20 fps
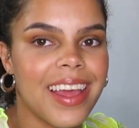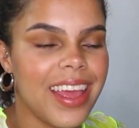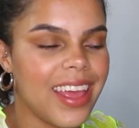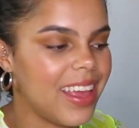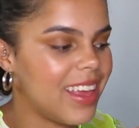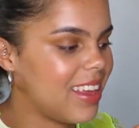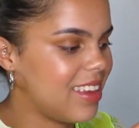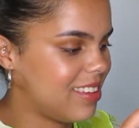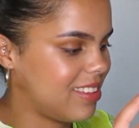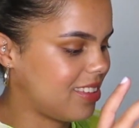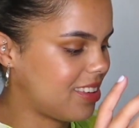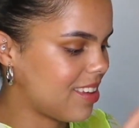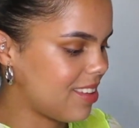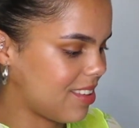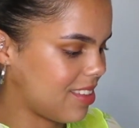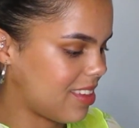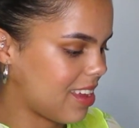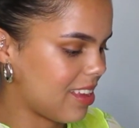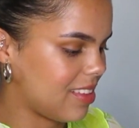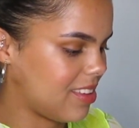It is
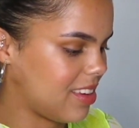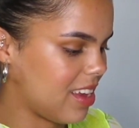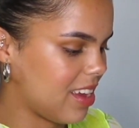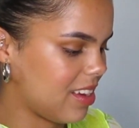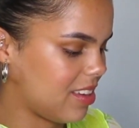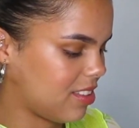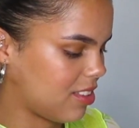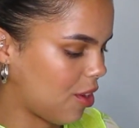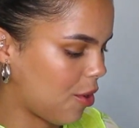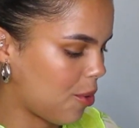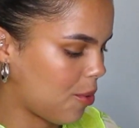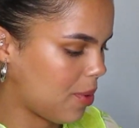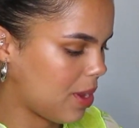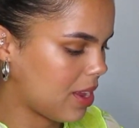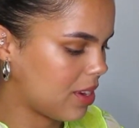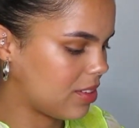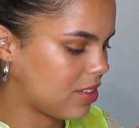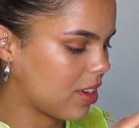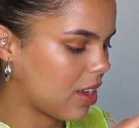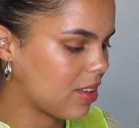synthetic, so
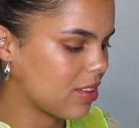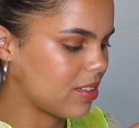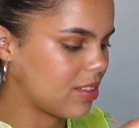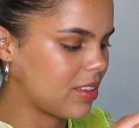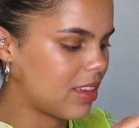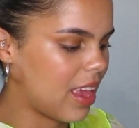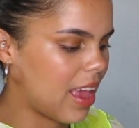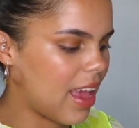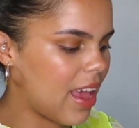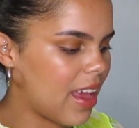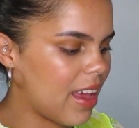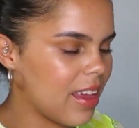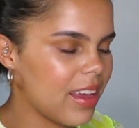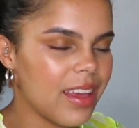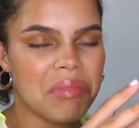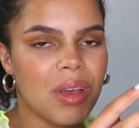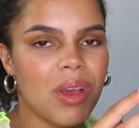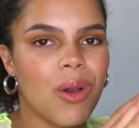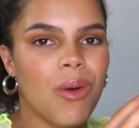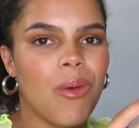it does get
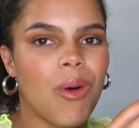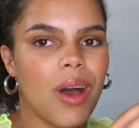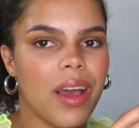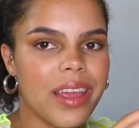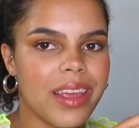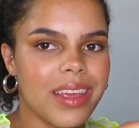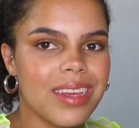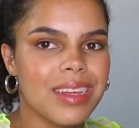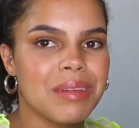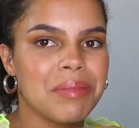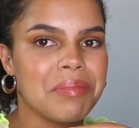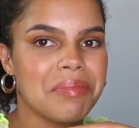quite